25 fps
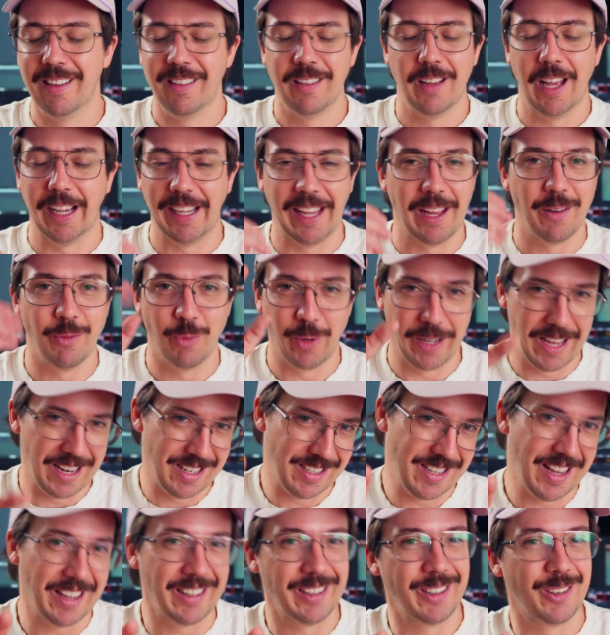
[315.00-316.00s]
Again, we're getting
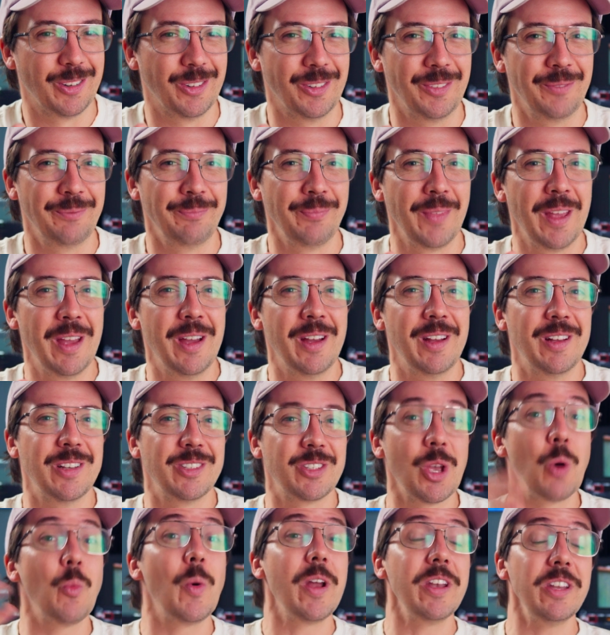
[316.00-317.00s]
technical.
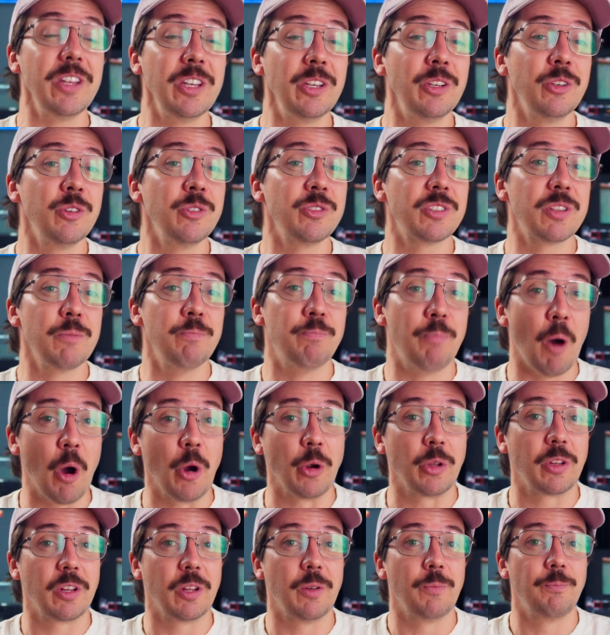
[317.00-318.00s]
So when do you use them
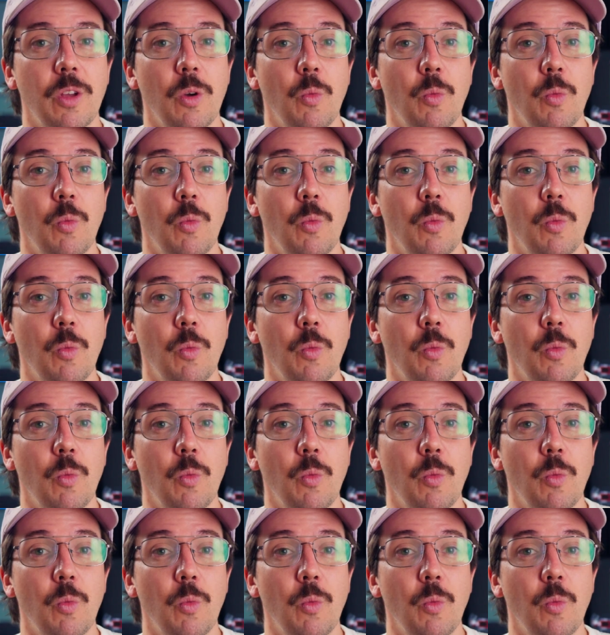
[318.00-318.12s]
both?